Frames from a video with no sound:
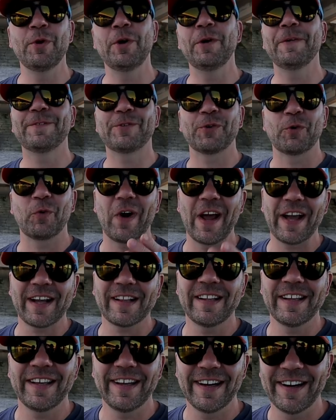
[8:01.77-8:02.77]
moved
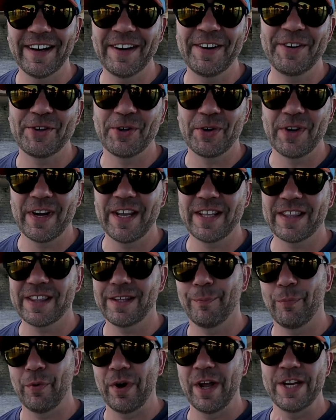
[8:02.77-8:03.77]
directly underneath
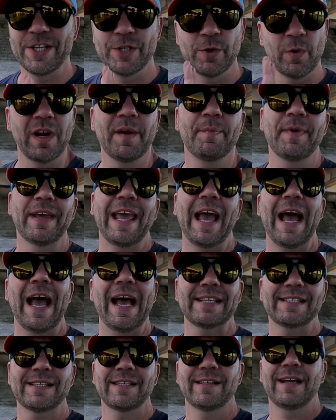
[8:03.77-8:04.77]
the bridge. We're going to be
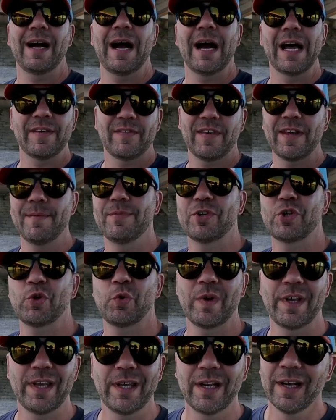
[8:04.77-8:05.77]
casting kind of in
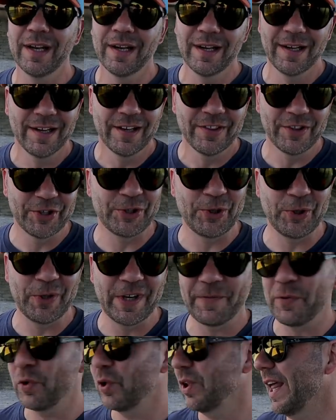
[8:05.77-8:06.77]
between the two
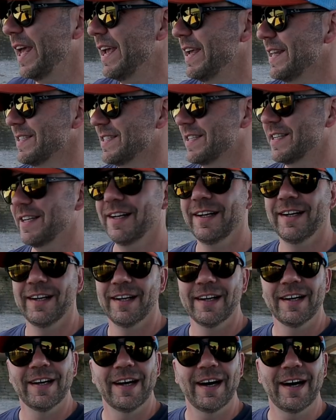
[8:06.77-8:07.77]
different lanes.
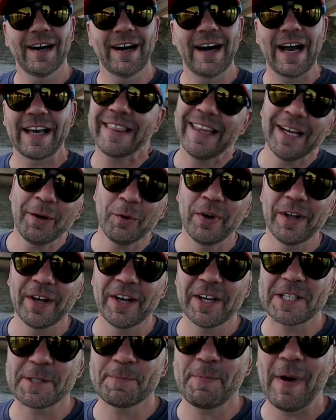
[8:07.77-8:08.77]
I think we're in a
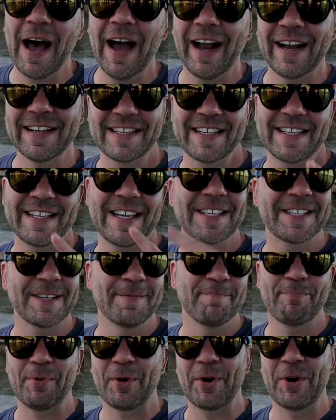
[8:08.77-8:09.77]
good spot because I see
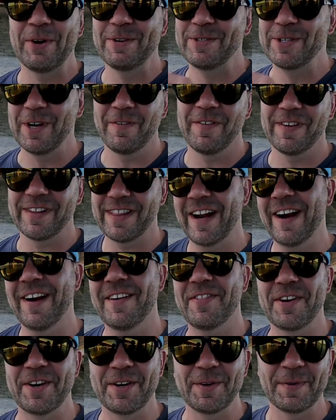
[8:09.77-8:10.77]
some birds over
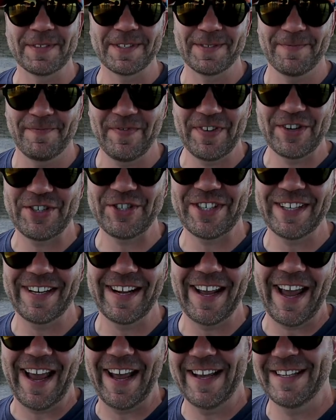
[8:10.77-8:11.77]
there. They're doing some fishing
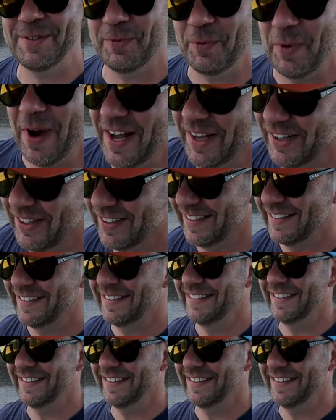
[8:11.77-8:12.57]
as well.